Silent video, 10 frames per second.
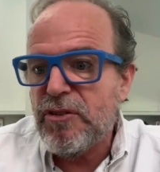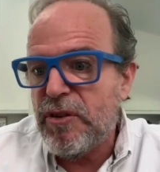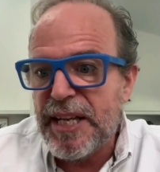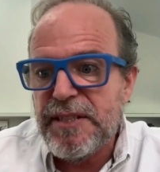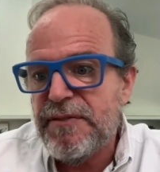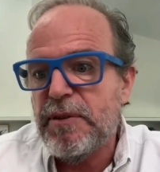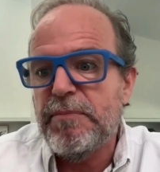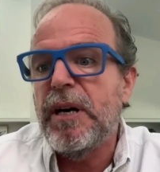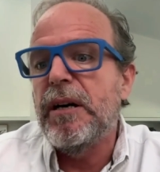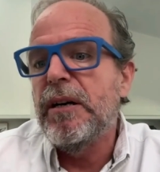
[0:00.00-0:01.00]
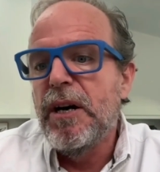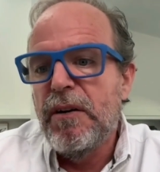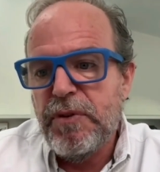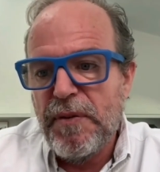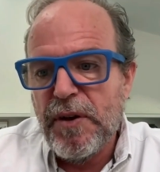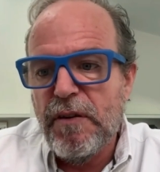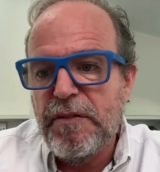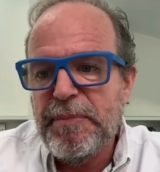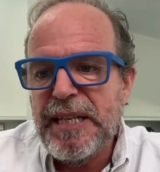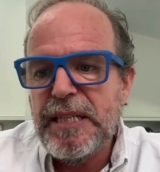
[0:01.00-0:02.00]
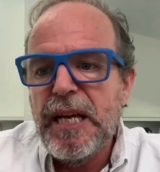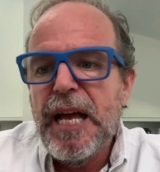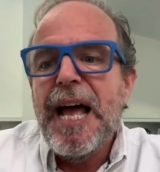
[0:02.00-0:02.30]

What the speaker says: grants from the government.